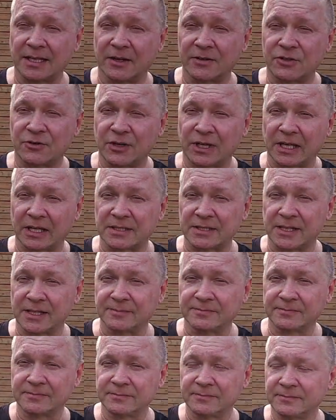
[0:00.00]
now it's drinking
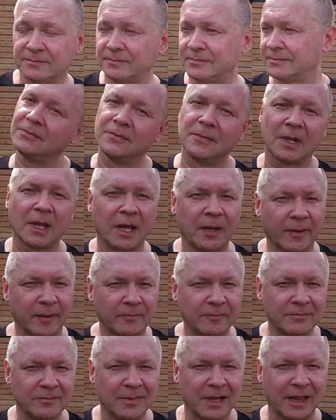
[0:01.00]
time. Anyway,
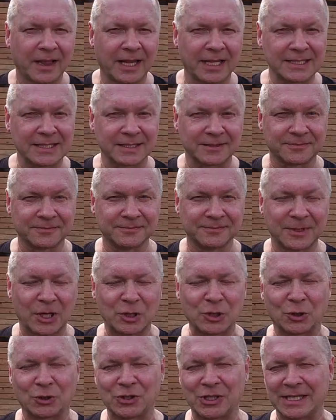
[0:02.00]
that's it.
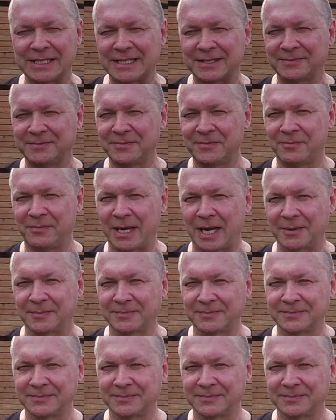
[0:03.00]
Talk to you later. Bye.